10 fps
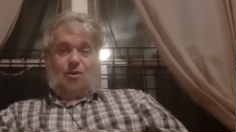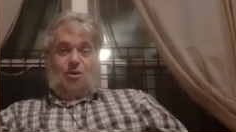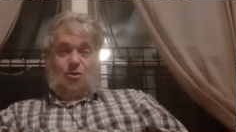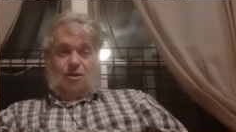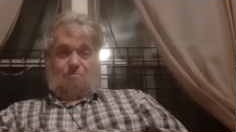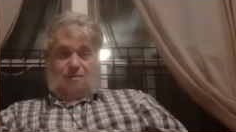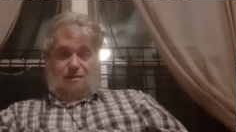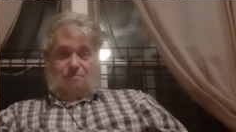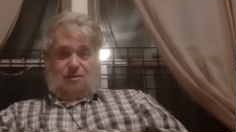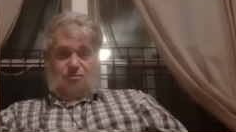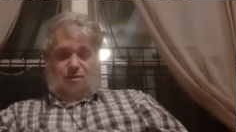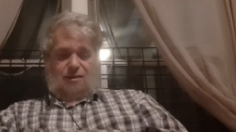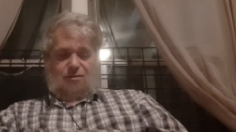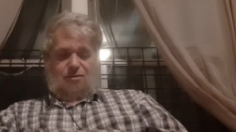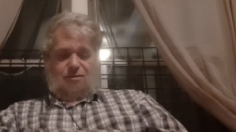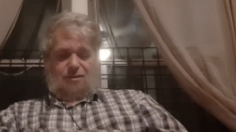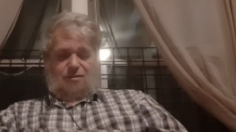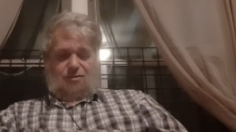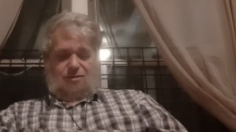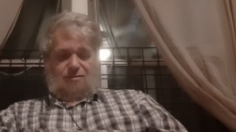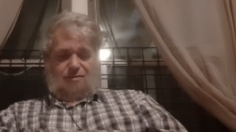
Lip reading: or it might be trade goods,